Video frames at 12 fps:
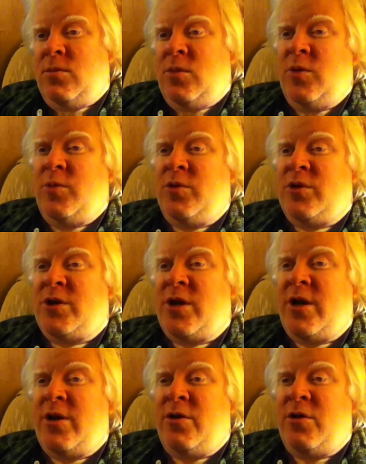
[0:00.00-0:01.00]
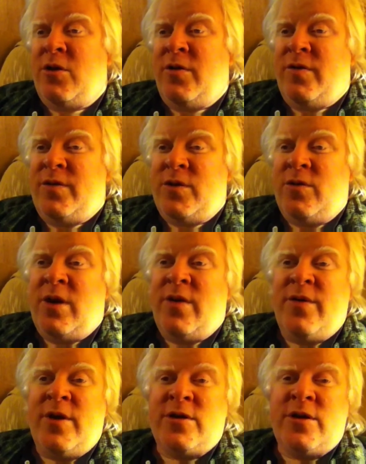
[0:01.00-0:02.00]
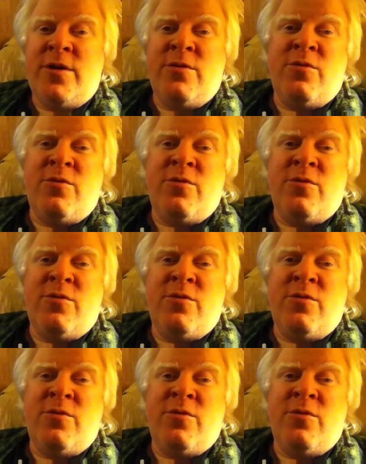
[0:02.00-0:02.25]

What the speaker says: People are staying off, so obviously the